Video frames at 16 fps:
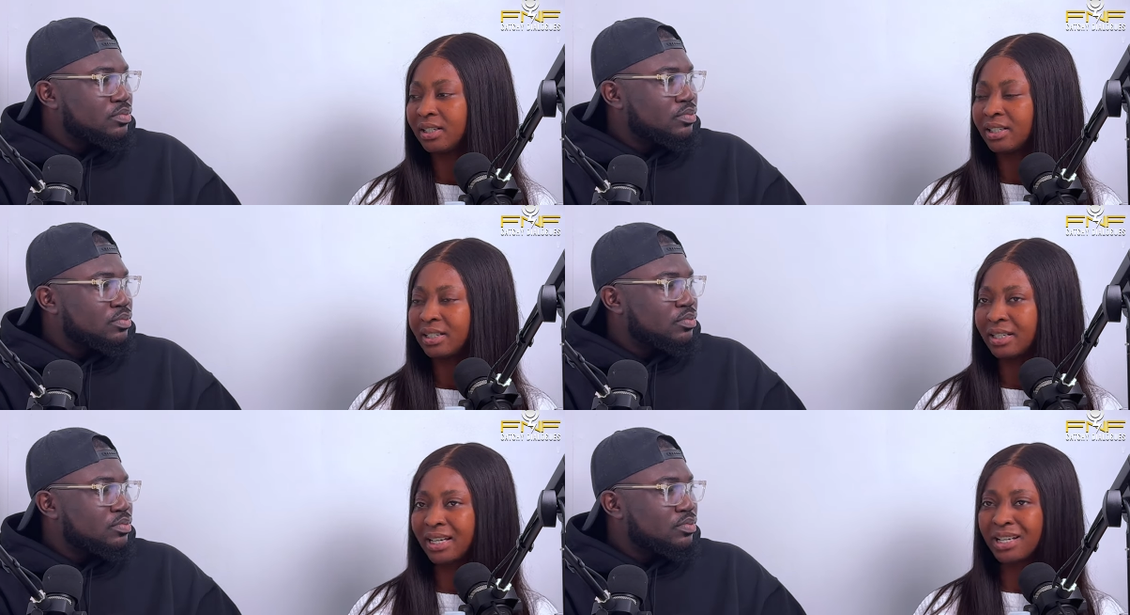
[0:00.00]

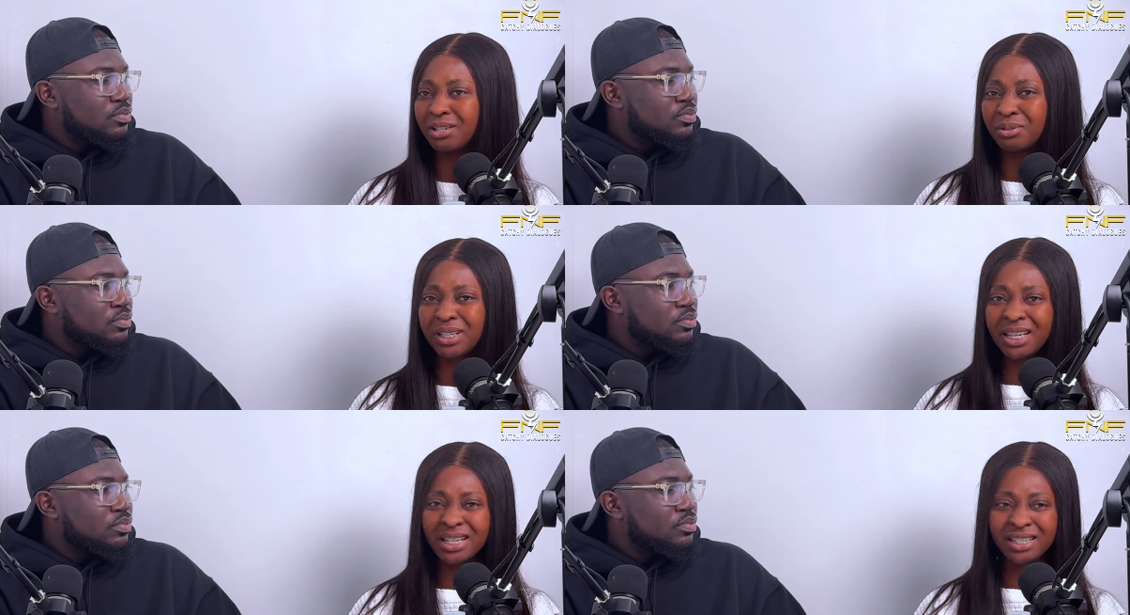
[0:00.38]
Speaker 1: in the
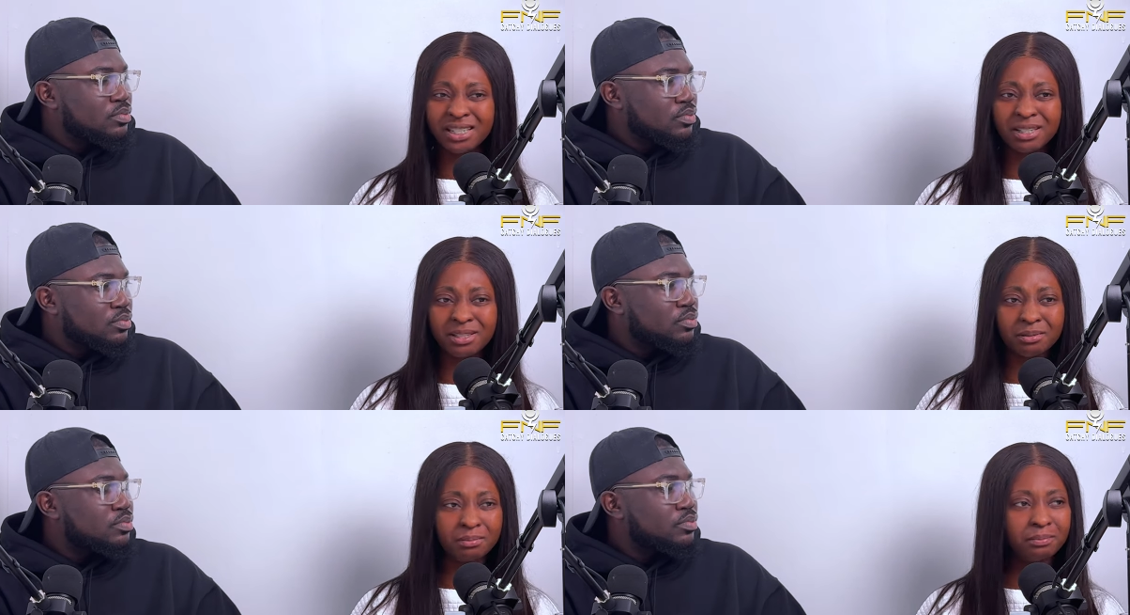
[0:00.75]

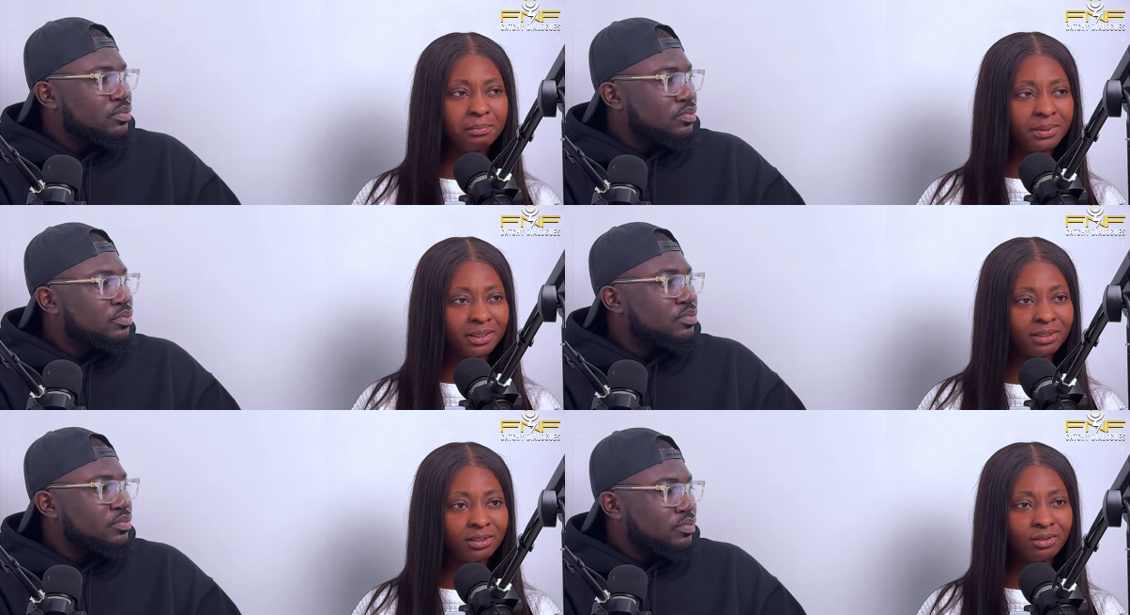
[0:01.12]
education
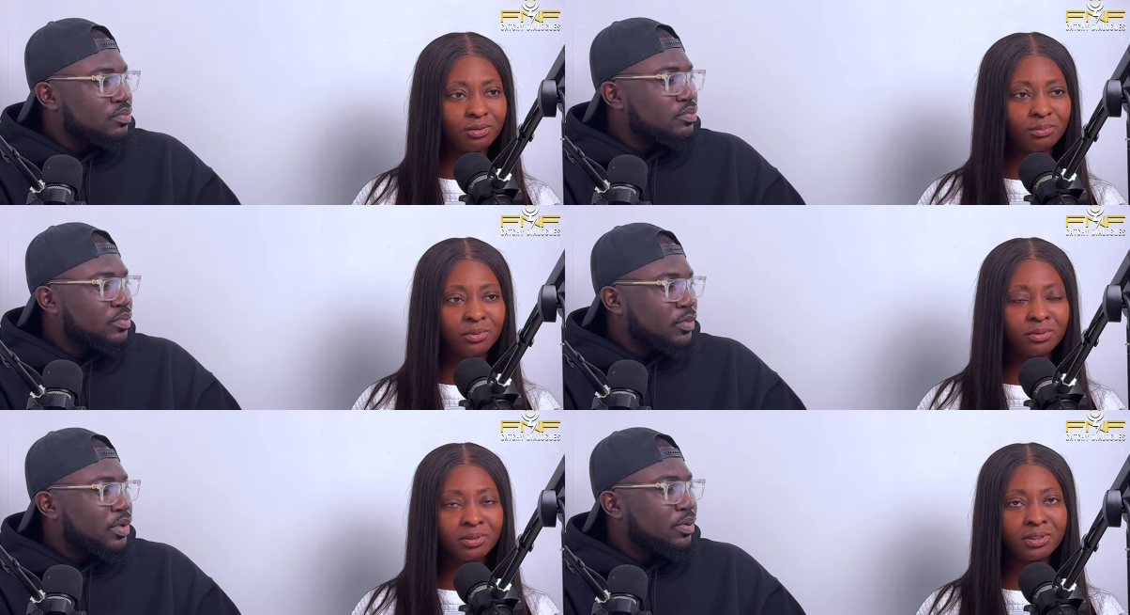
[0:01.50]
bit.
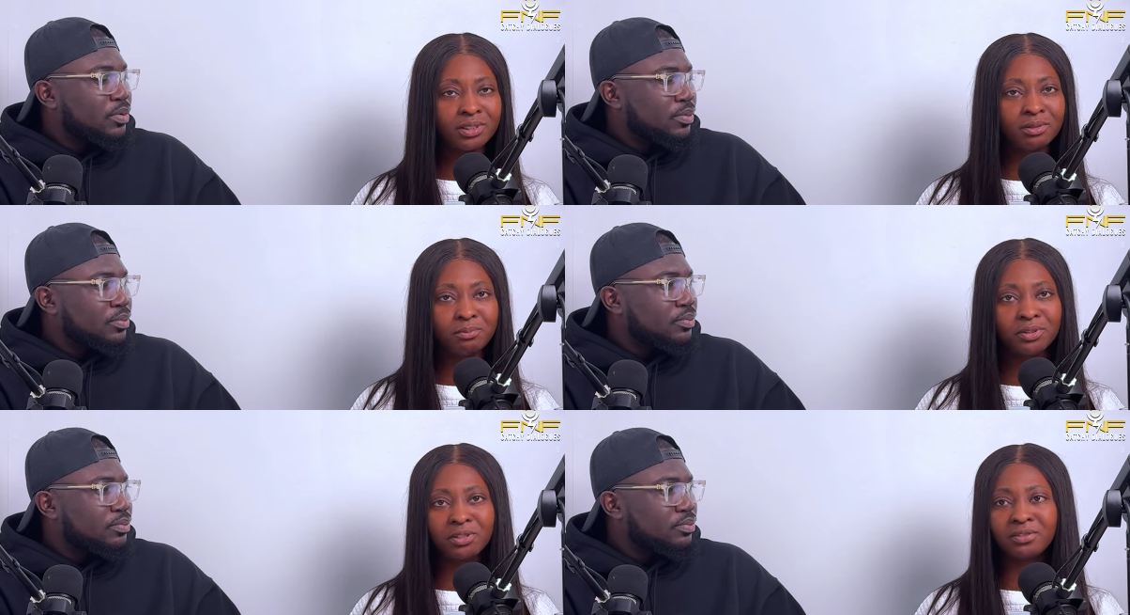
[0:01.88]
So
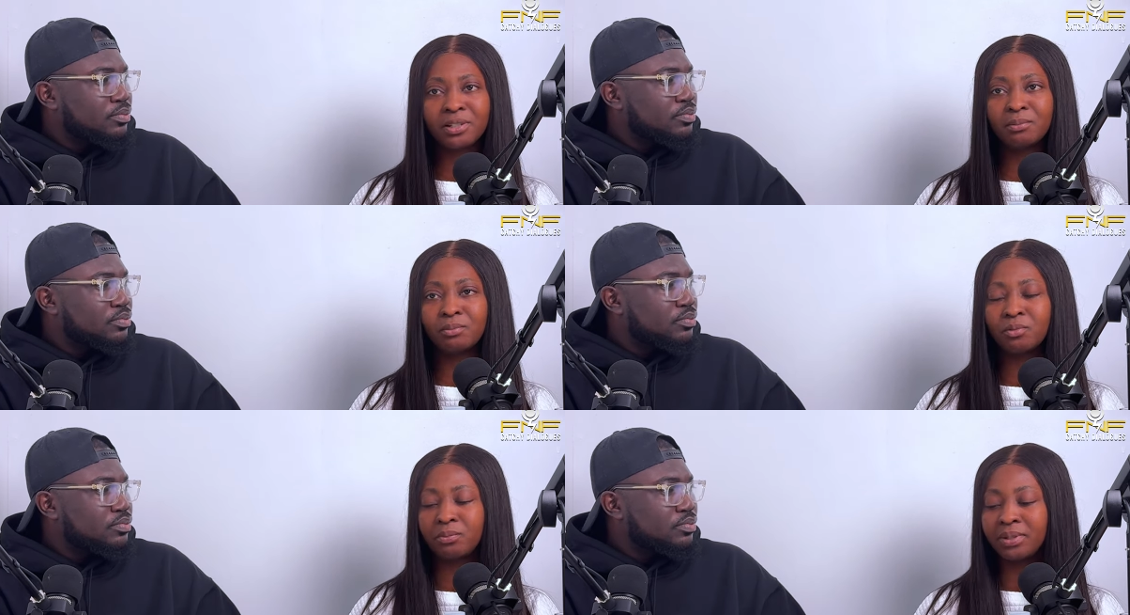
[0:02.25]
most of
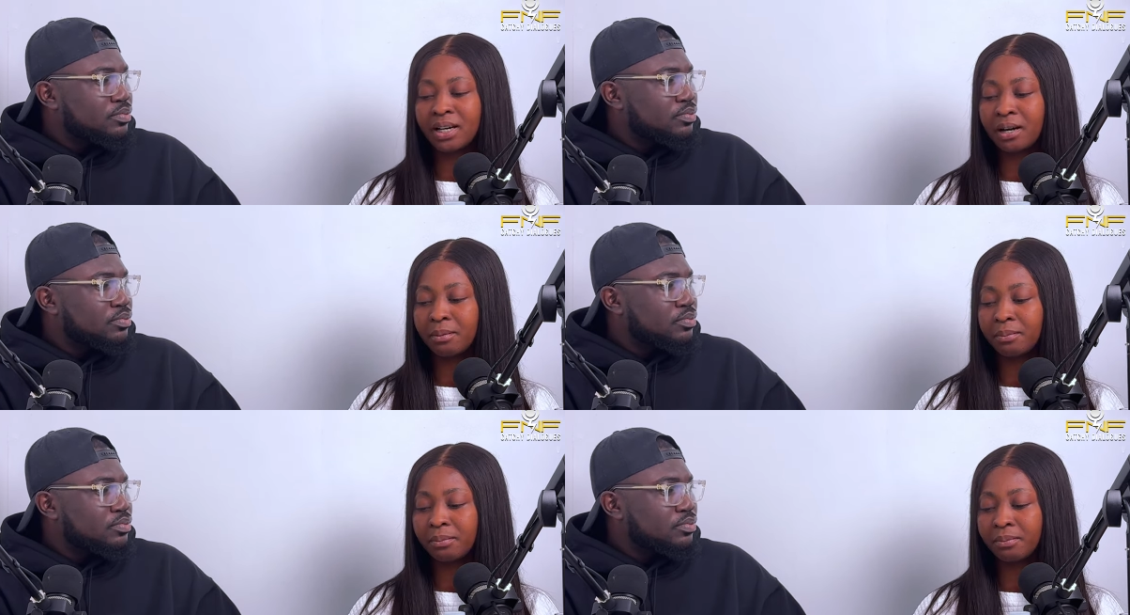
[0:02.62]
them will
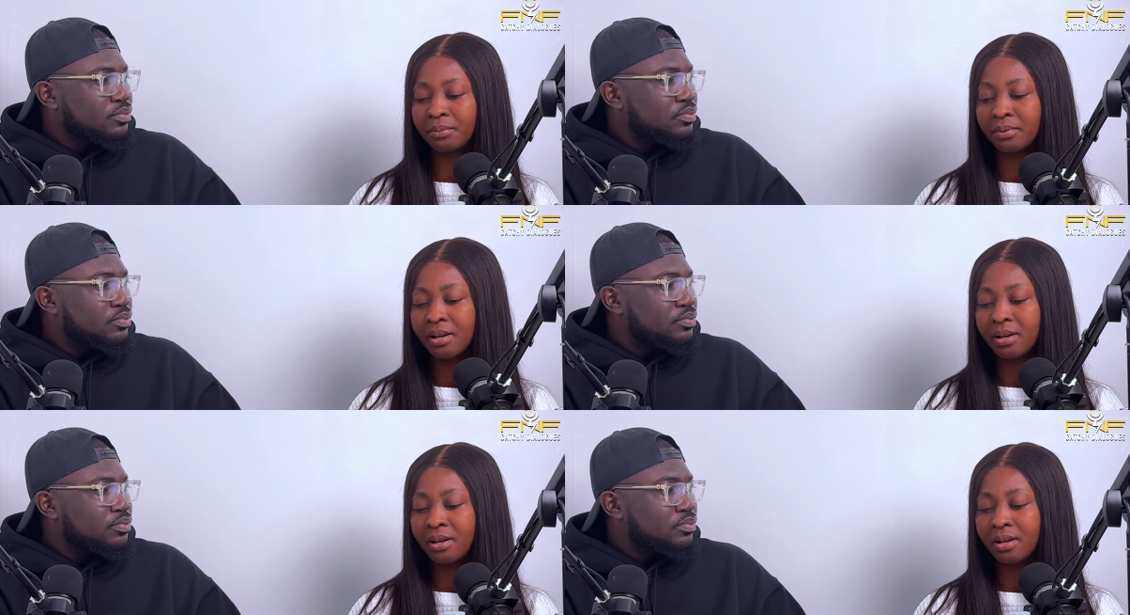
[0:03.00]
be our